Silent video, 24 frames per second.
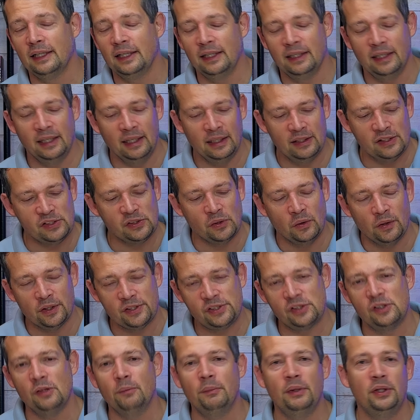It, it is
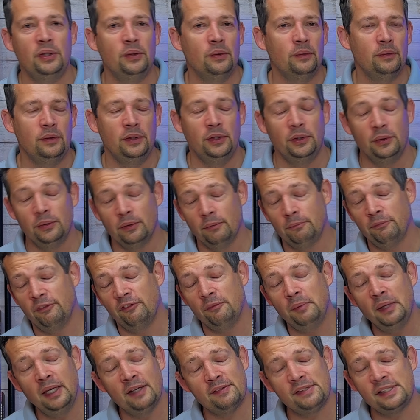awesome. You you don't
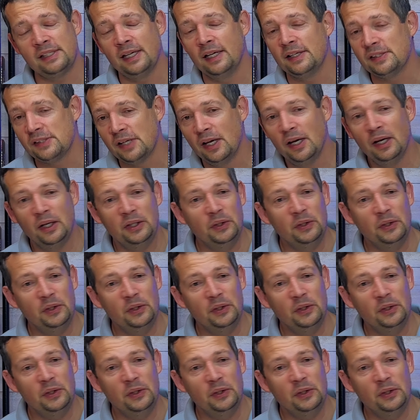pfSense.